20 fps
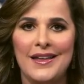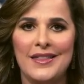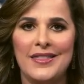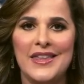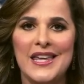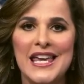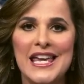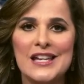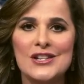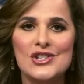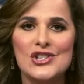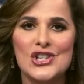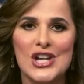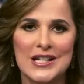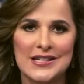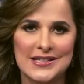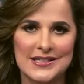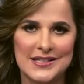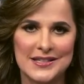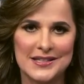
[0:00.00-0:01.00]
the
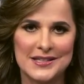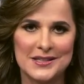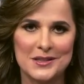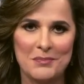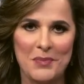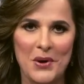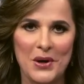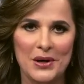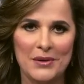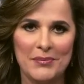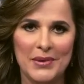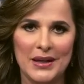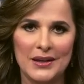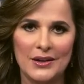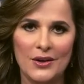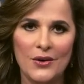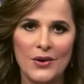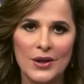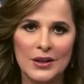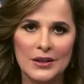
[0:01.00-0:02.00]
Injustice
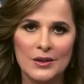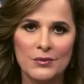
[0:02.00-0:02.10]
Department, all